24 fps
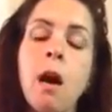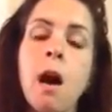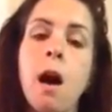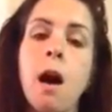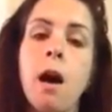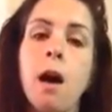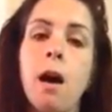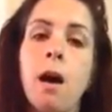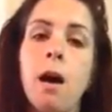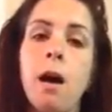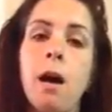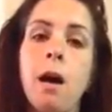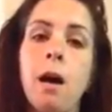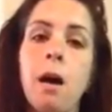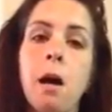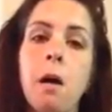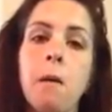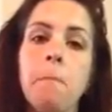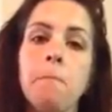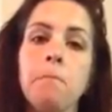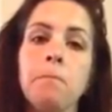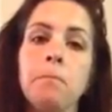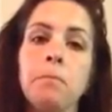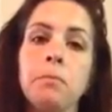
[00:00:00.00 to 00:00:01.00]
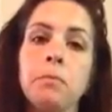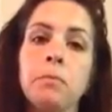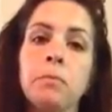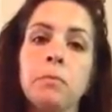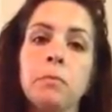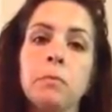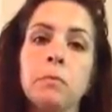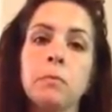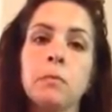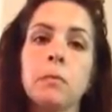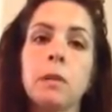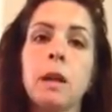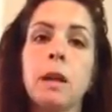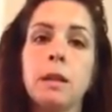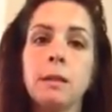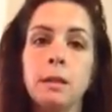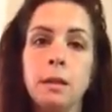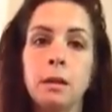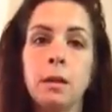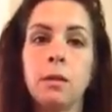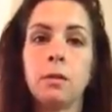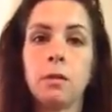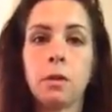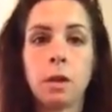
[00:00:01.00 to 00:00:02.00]
as
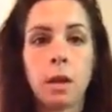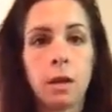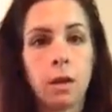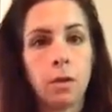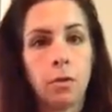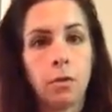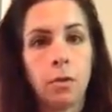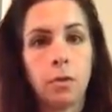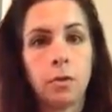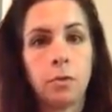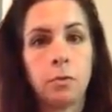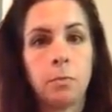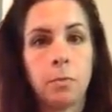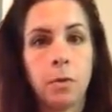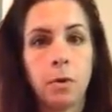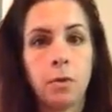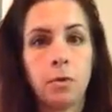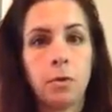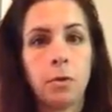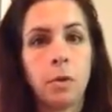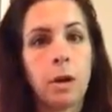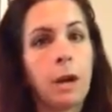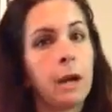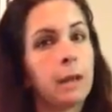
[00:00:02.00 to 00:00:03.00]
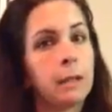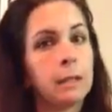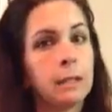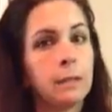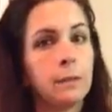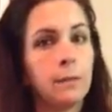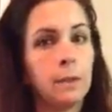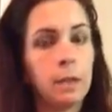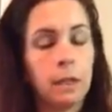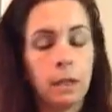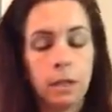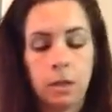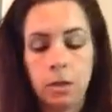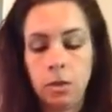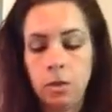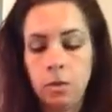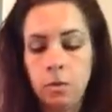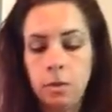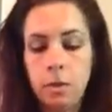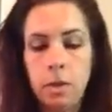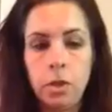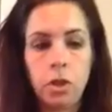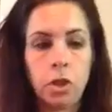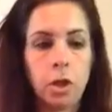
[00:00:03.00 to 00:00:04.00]
another kind of gross motor activity to
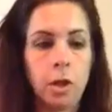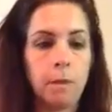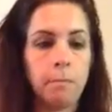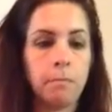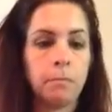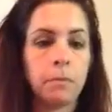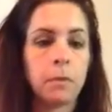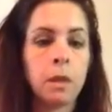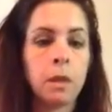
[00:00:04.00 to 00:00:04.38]
do in the gym.